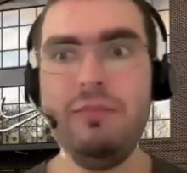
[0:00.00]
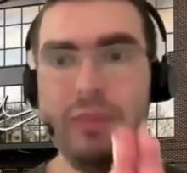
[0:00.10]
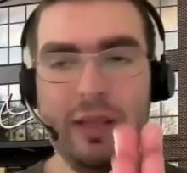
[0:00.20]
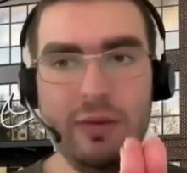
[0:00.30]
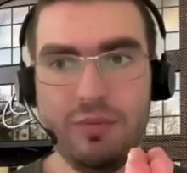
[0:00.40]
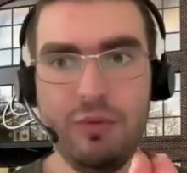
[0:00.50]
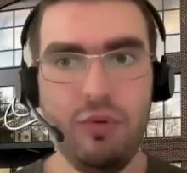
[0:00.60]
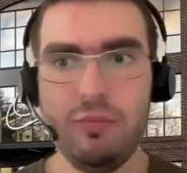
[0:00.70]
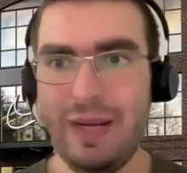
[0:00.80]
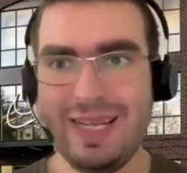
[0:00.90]
being useful
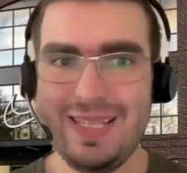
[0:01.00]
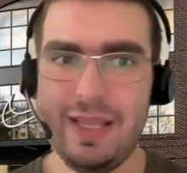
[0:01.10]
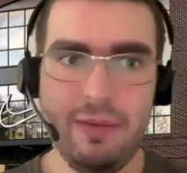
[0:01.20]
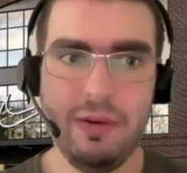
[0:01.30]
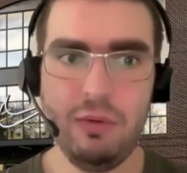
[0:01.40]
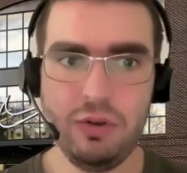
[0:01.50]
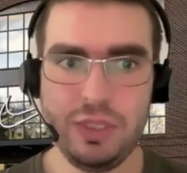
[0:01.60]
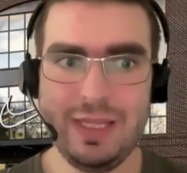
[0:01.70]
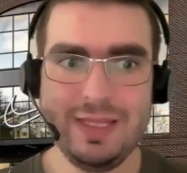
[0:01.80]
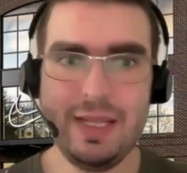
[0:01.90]
on practically every
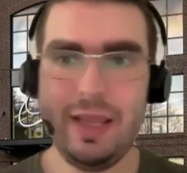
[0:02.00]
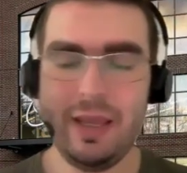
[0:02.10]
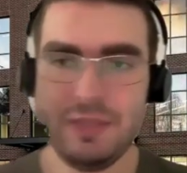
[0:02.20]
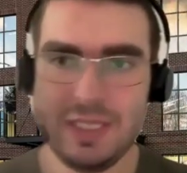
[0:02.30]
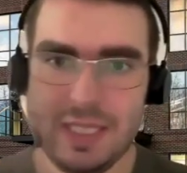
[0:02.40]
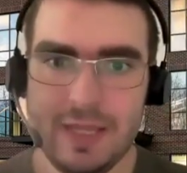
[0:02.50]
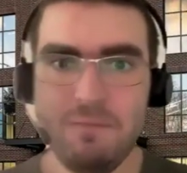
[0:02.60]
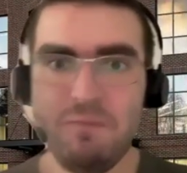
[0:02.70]
project that I have seen,